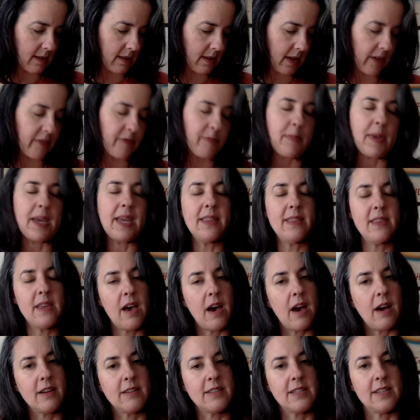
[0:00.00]
I've made the
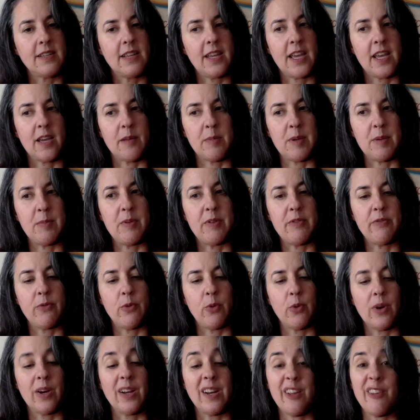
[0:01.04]
Ogden cami
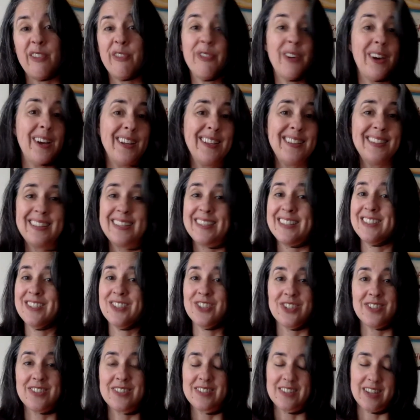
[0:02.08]
before and I find that it's
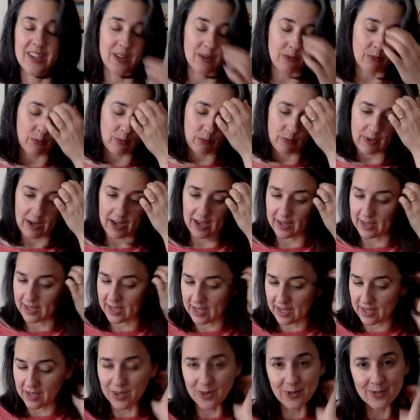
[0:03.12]
just, it. I
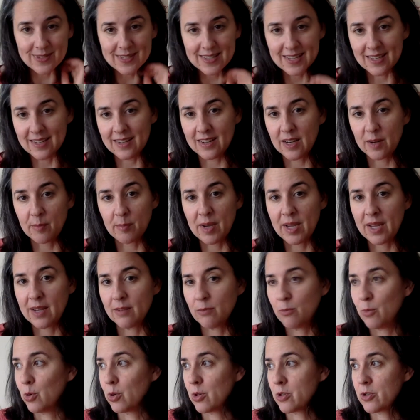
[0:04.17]
can't use it in my
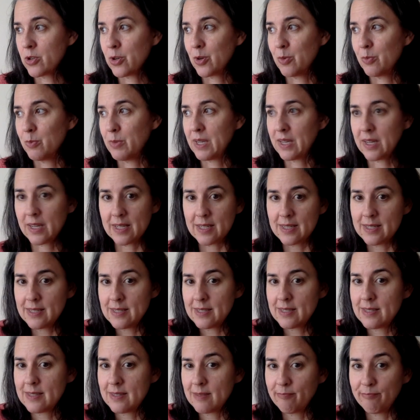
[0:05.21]
wardrobe
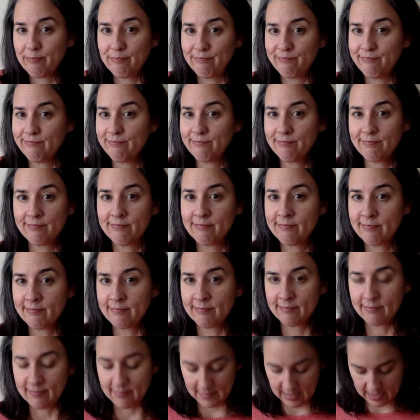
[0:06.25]
because
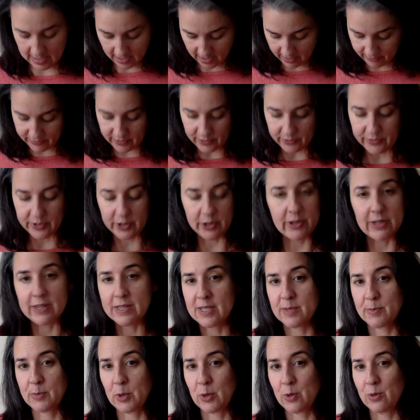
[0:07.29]
I feel very
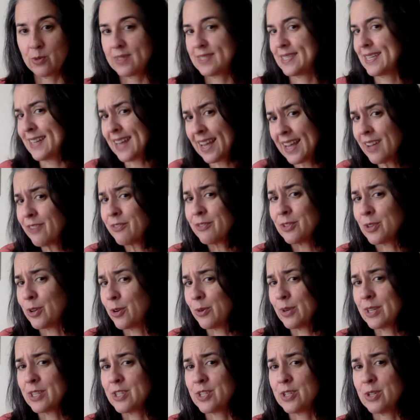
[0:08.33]
exposed. And I have
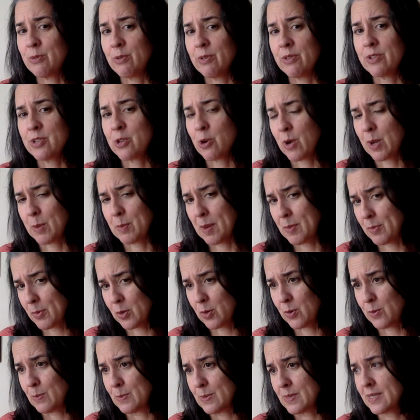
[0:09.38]
no issue with showing my
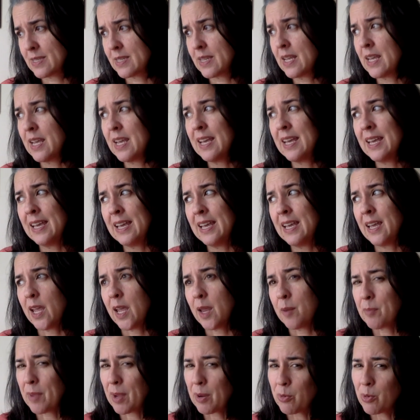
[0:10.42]
boobs.
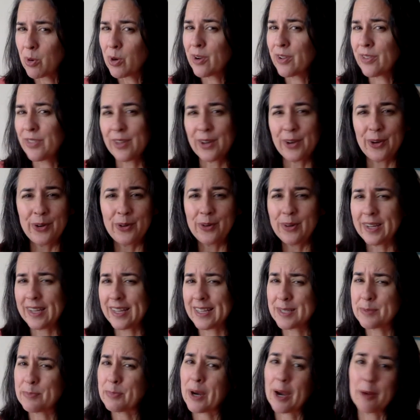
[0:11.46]
In my work though,
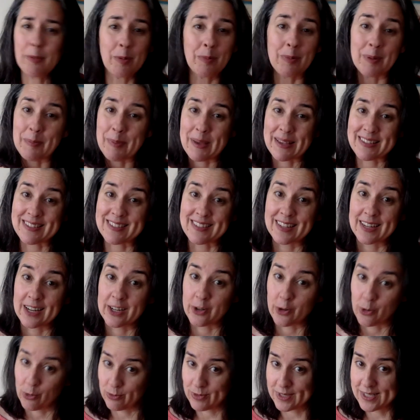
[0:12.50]
it's probably best that I
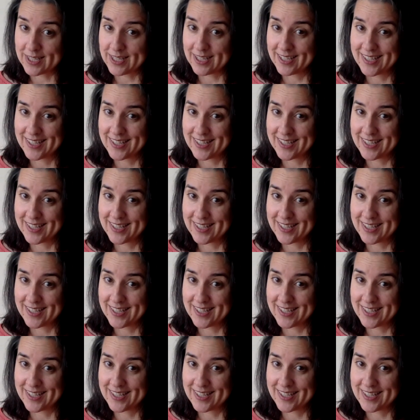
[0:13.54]
don't.